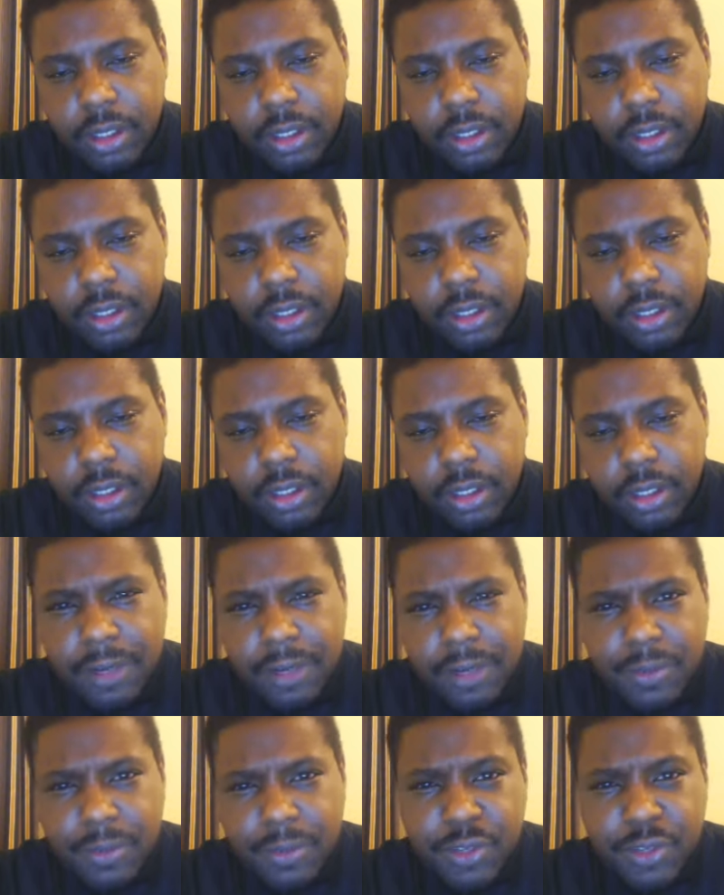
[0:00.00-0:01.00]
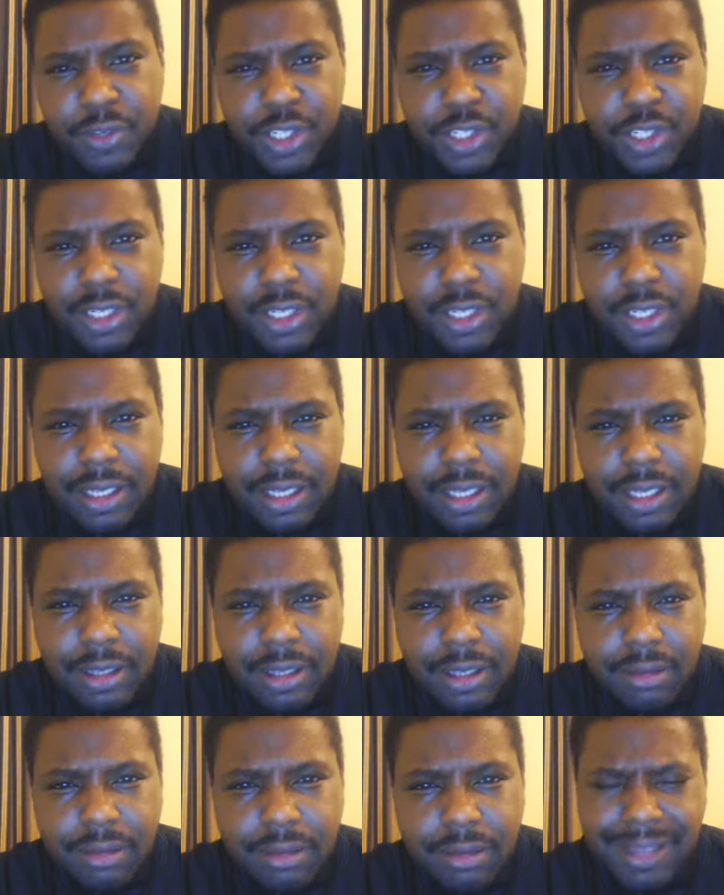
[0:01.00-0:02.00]
Uh, the fight was finished in
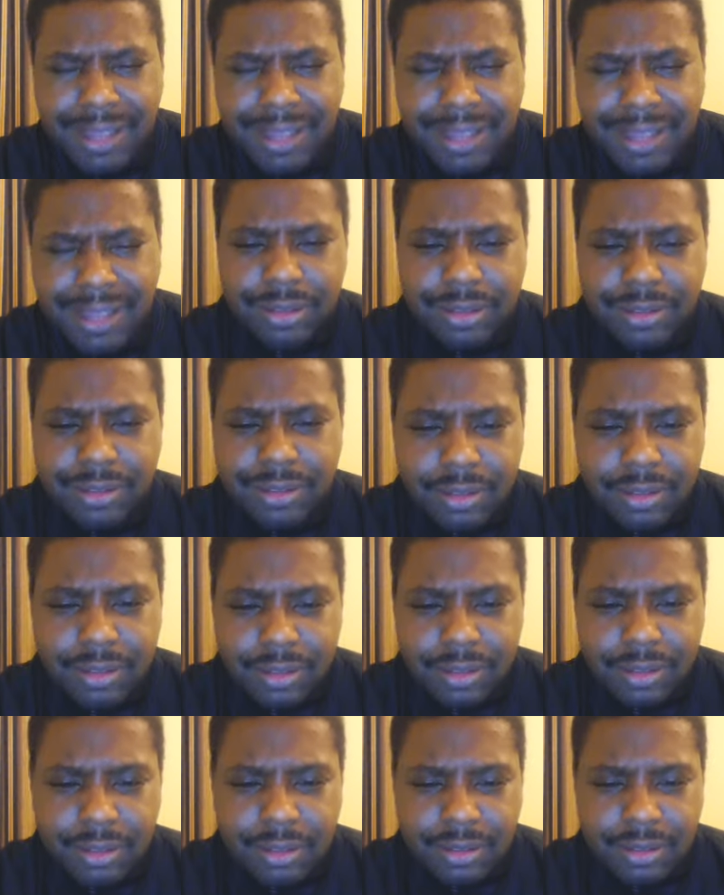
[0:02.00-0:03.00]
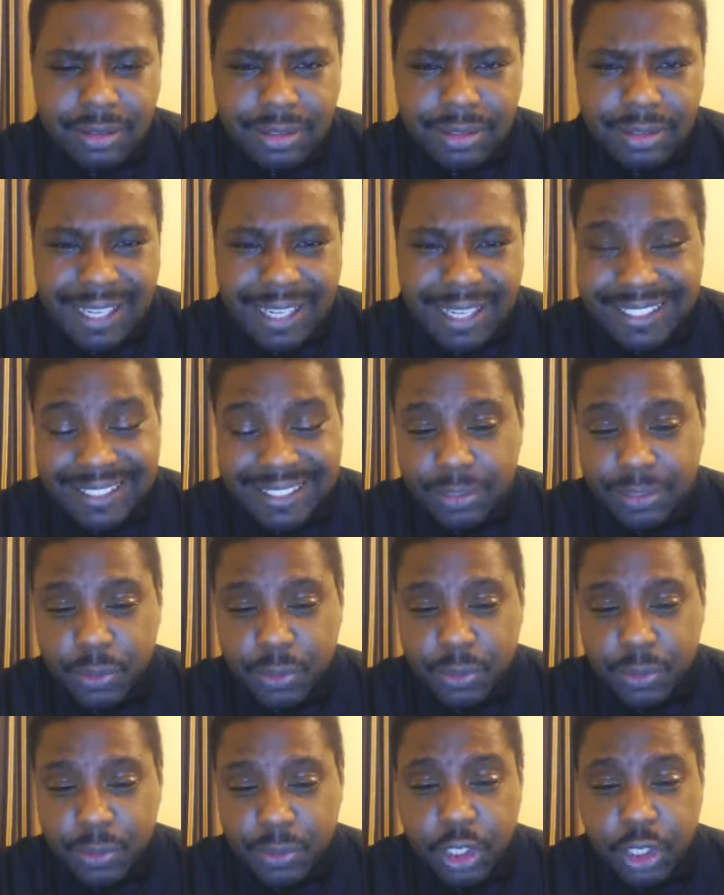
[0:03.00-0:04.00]
the eighth round. Um, I just
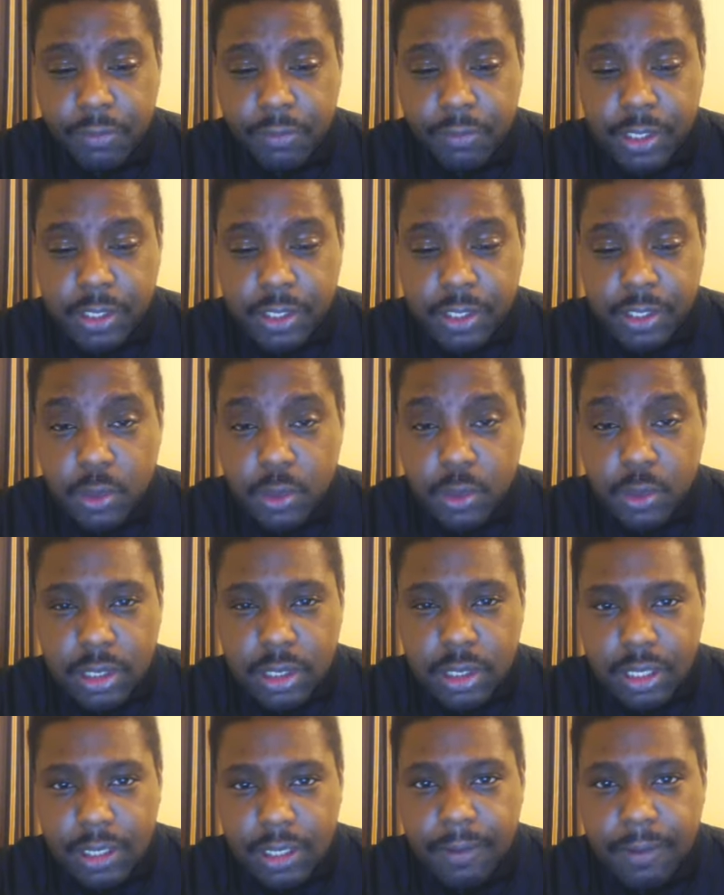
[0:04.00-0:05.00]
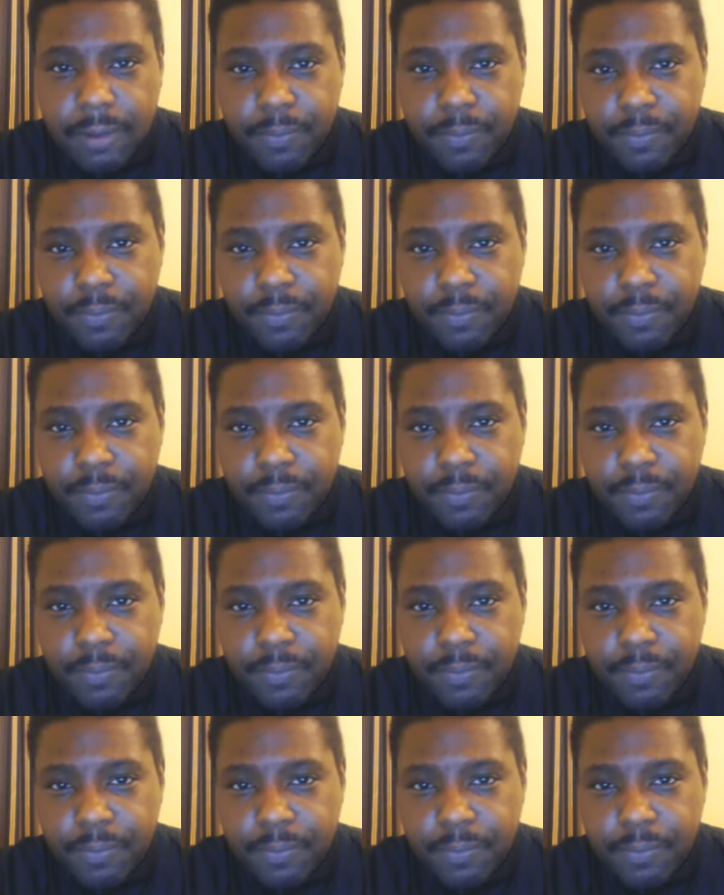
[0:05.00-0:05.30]
switched it off as soon as um,